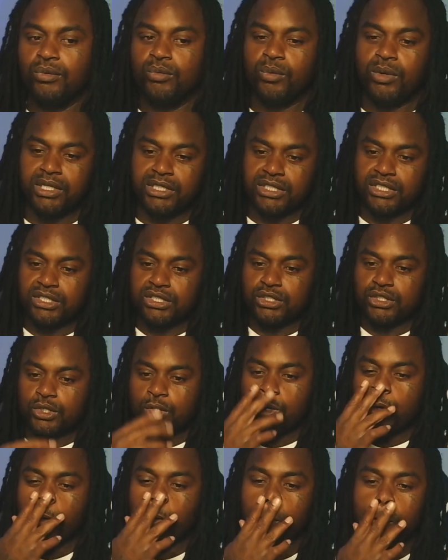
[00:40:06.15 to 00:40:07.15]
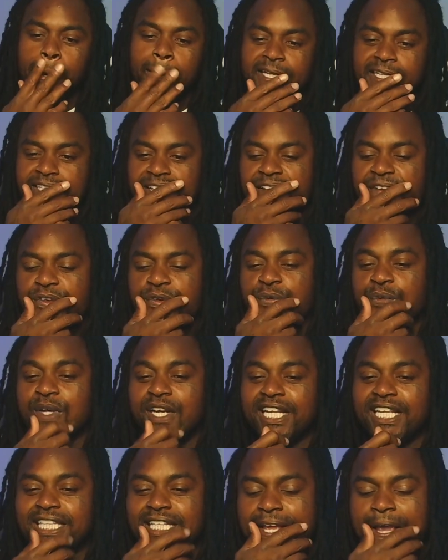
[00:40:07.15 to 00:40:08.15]
Which is crazy. If you
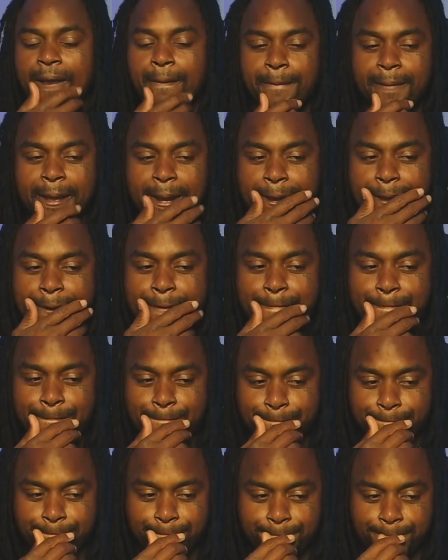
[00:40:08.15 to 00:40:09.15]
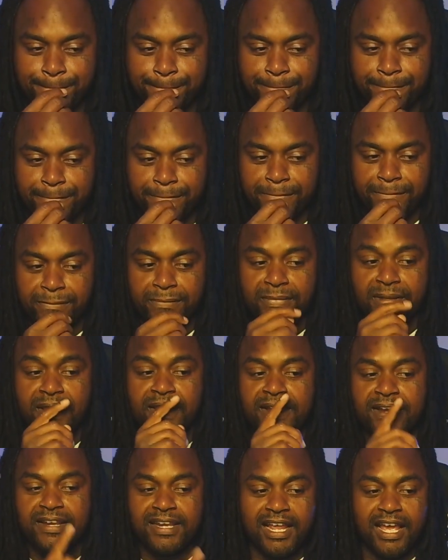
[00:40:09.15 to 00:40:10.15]
really think about it,
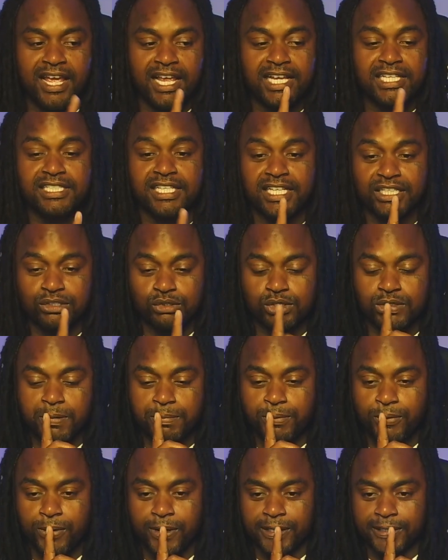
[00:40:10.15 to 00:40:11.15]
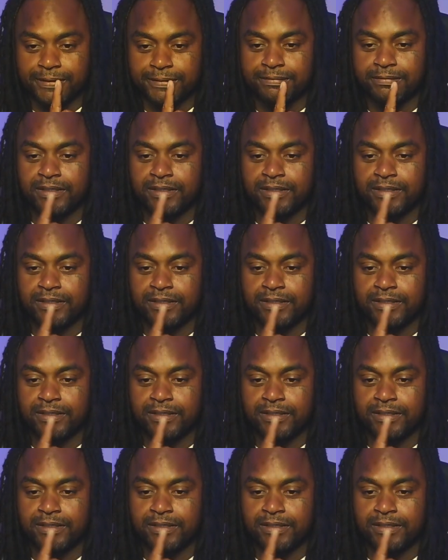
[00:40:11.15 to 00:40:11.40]
now here's an interesting point.